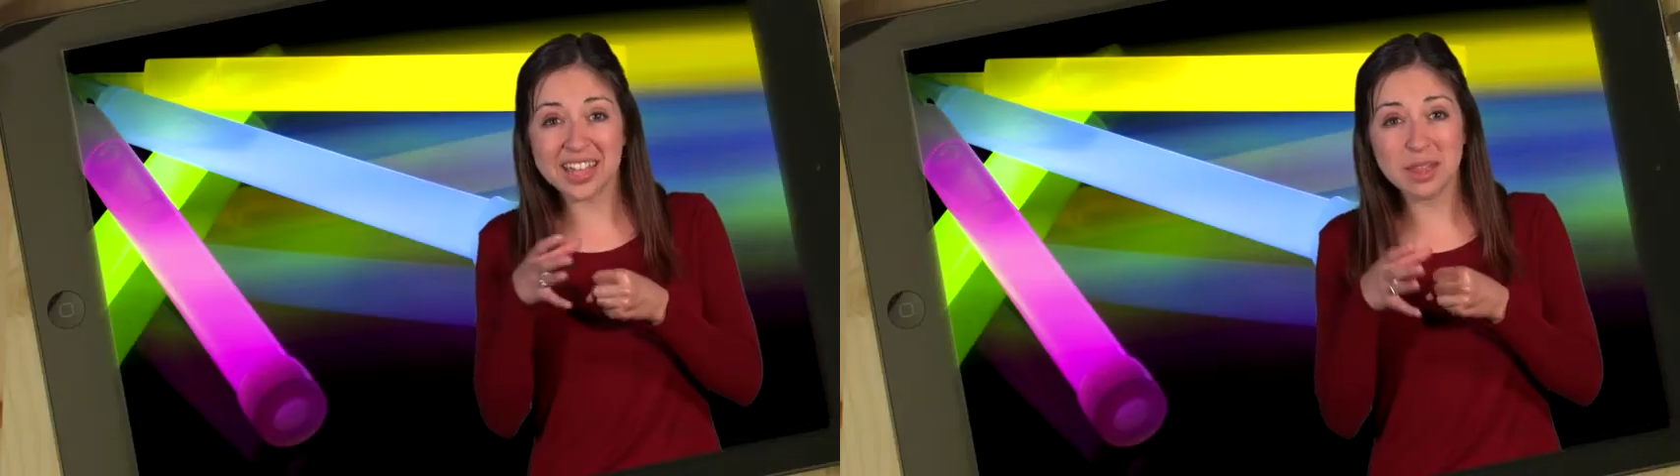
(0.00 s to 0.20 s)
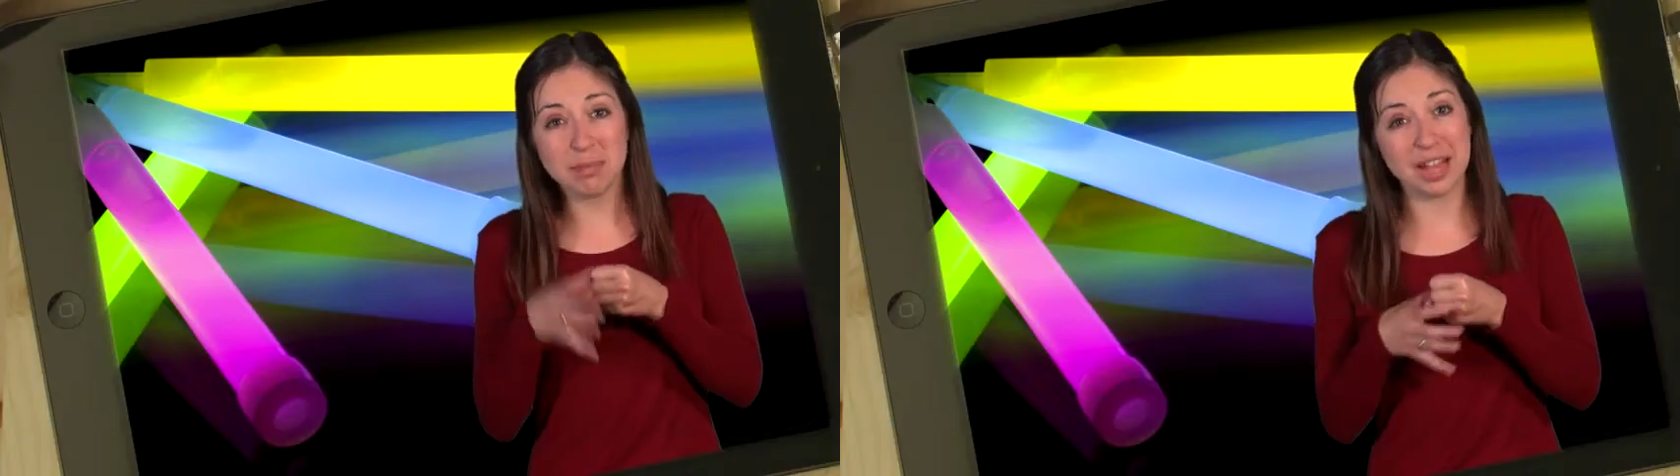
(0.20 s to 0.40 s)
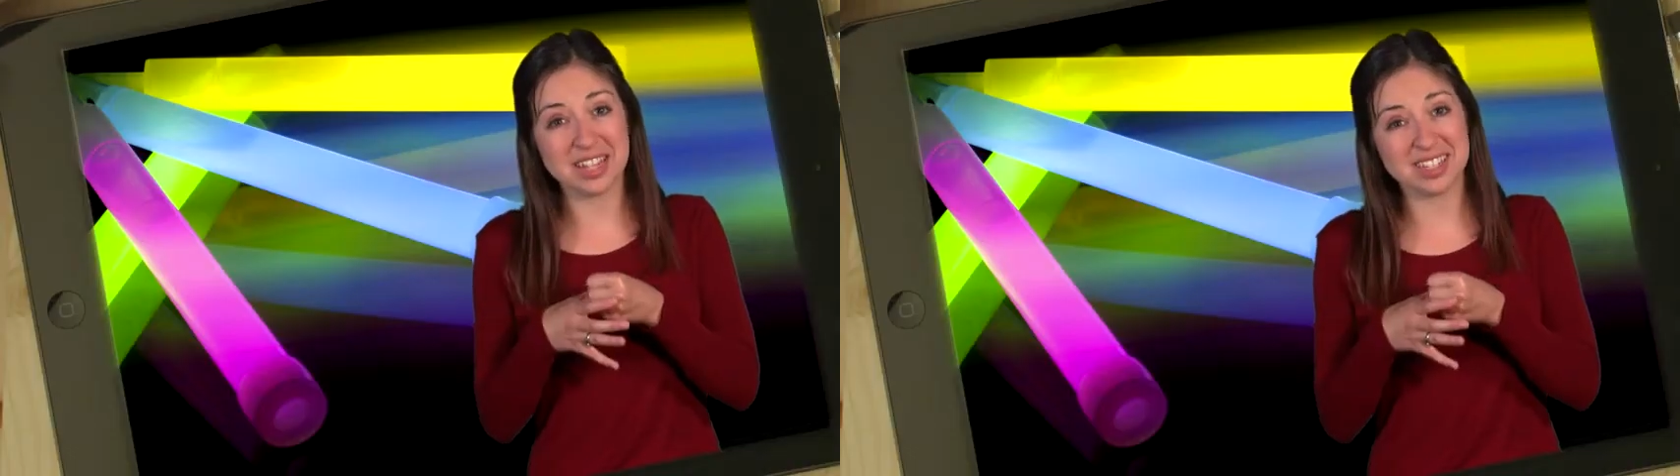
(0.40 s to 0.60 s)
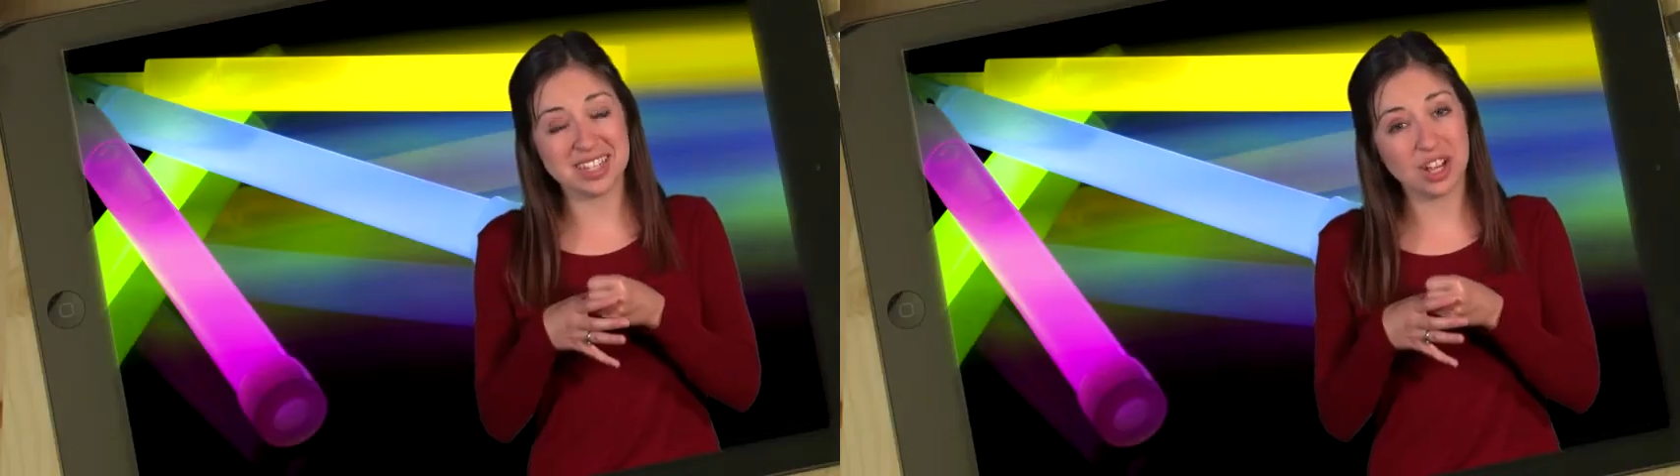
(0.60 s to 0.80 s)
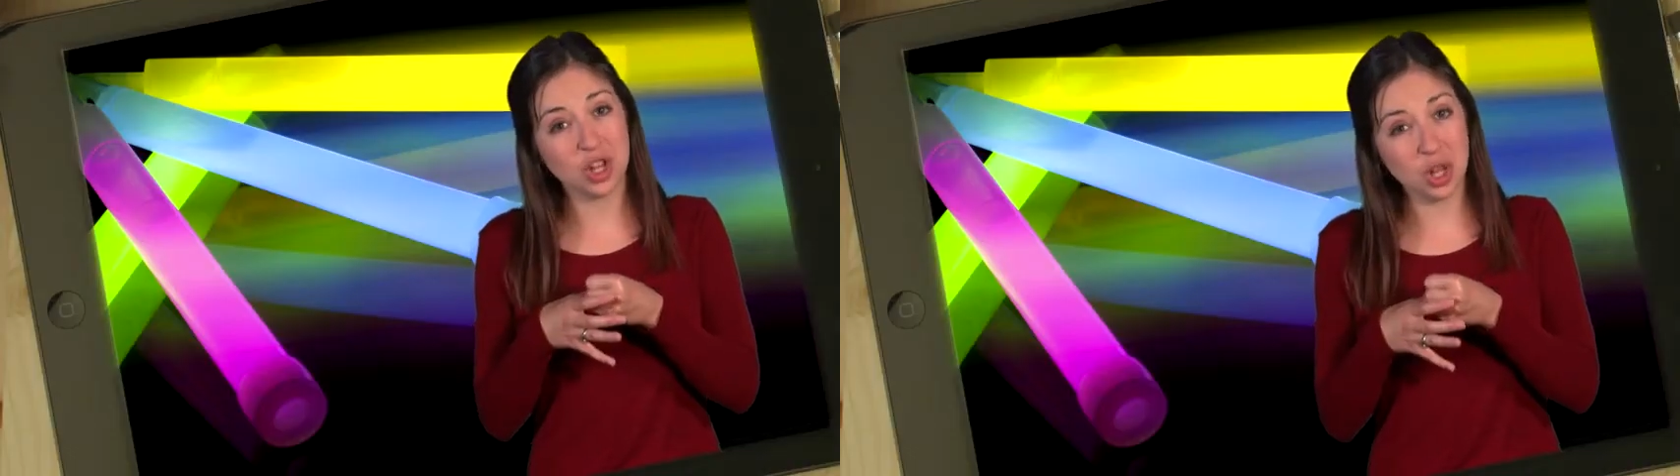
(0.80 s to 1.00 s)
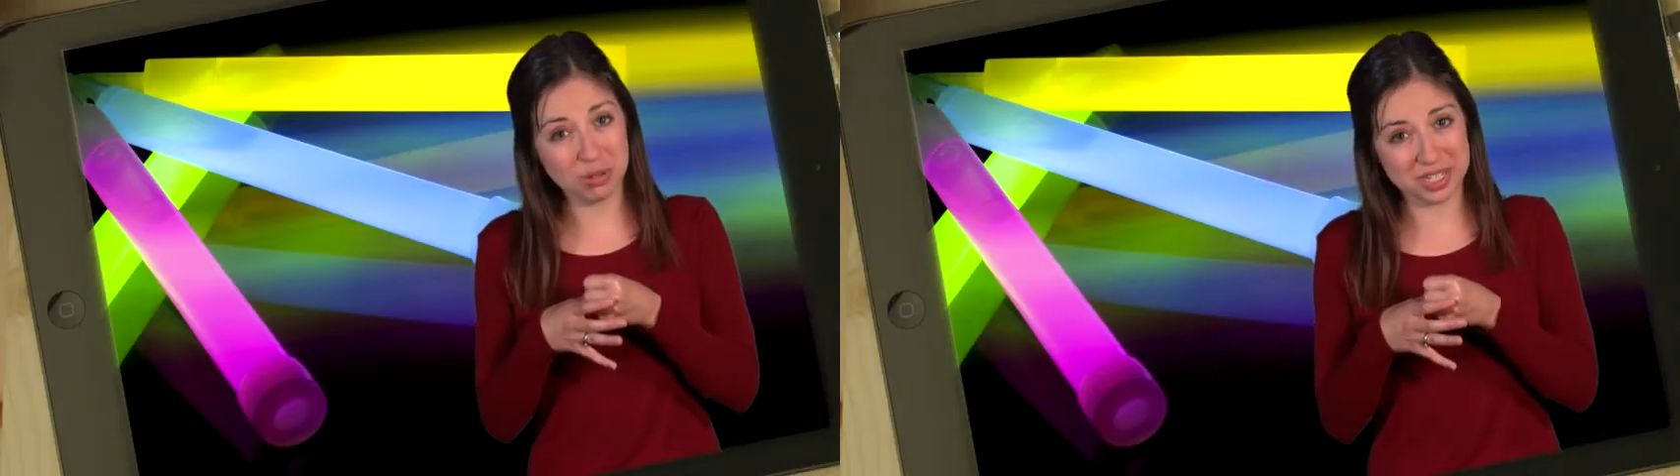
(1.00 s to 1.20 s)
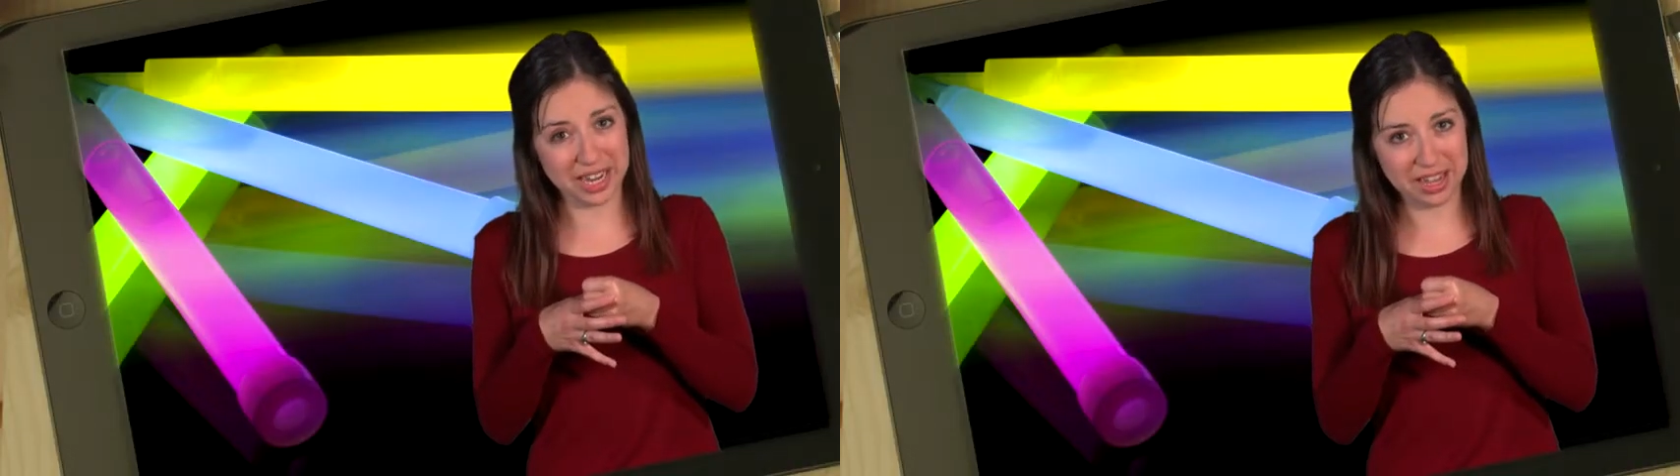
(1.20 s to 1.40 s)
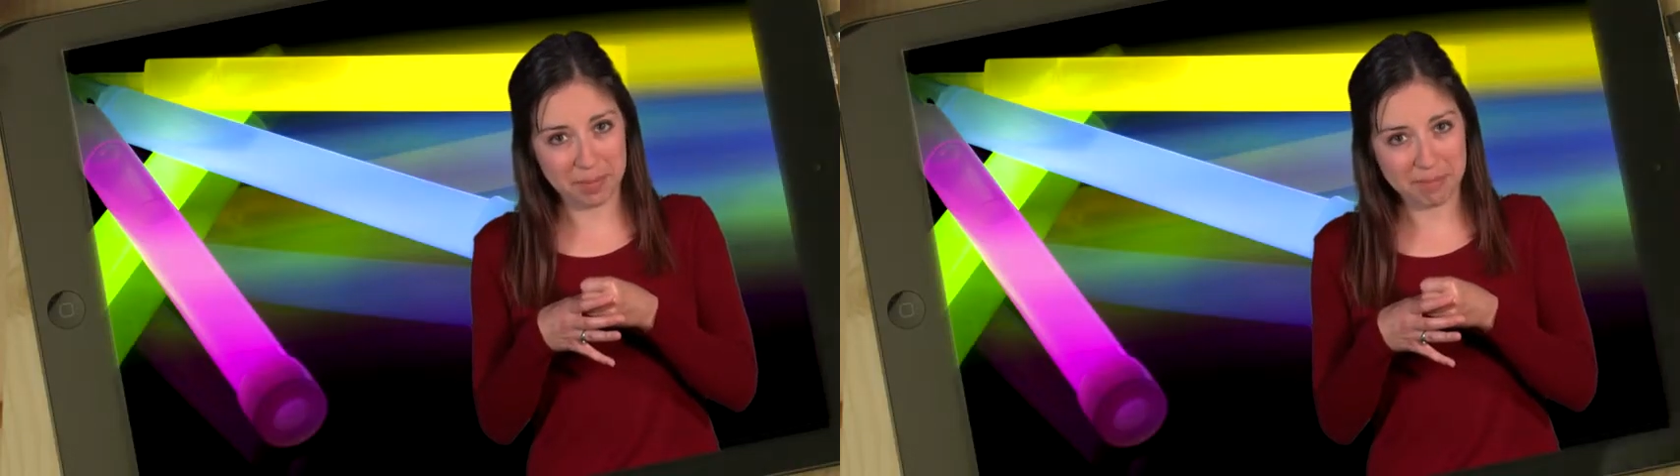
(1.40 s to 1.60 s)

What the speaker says: the plastic glow stick.